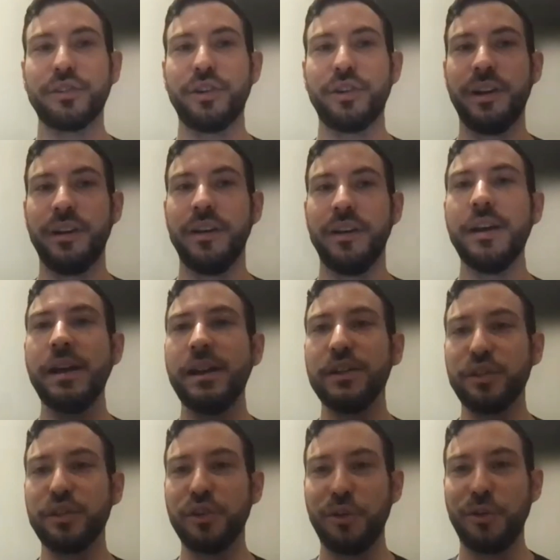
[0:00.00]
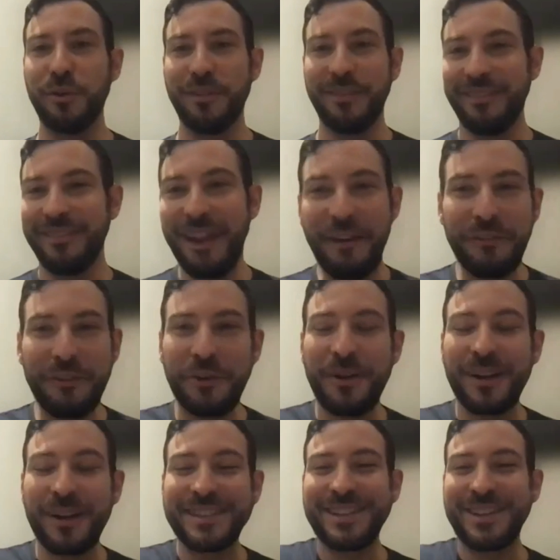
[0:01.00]
great. So everyone
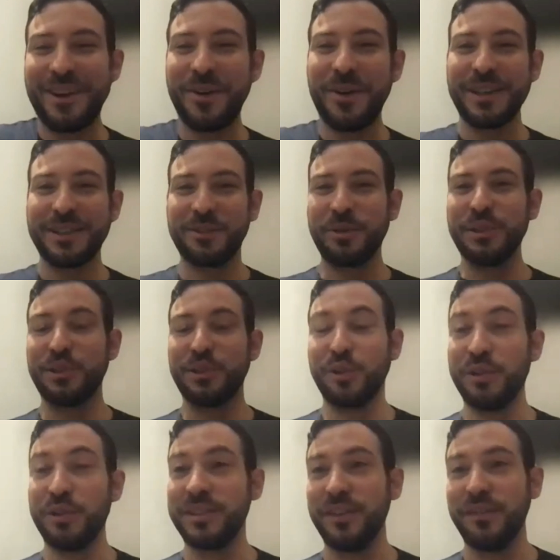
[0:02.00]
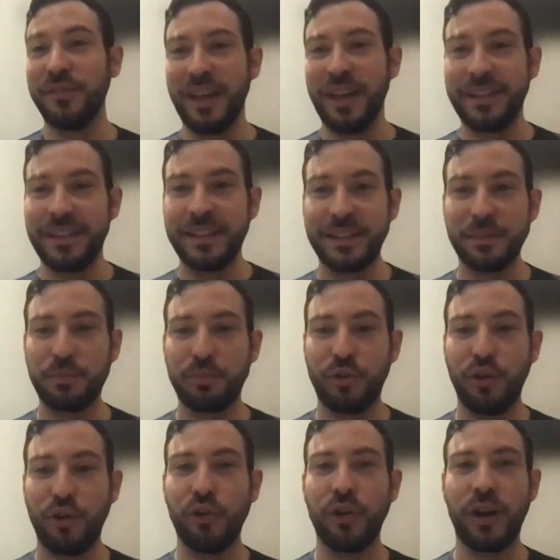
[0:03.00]
wants to know, as a result of like this
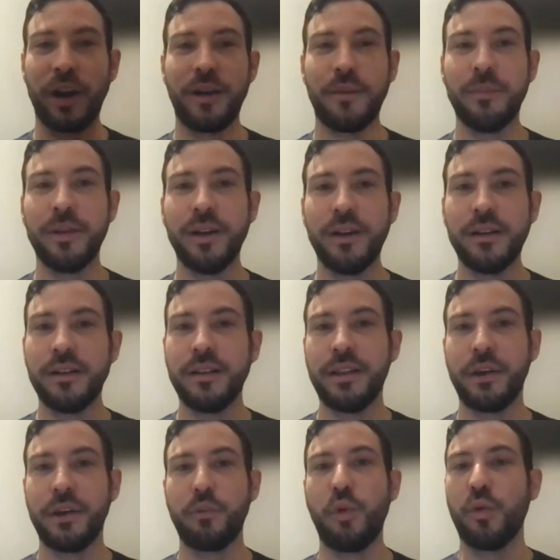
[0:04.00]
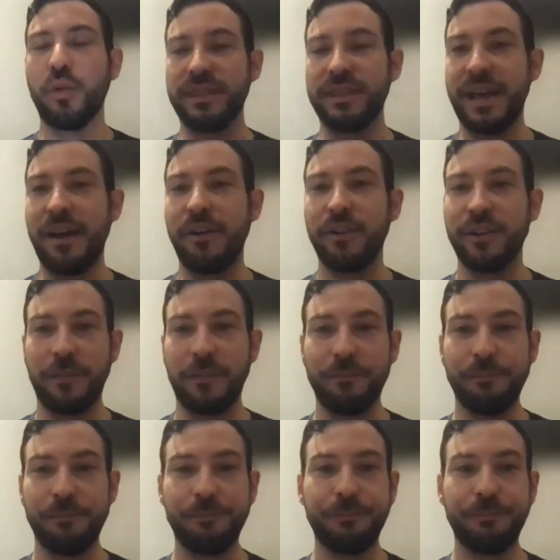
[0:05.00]
program, like what was the outcome?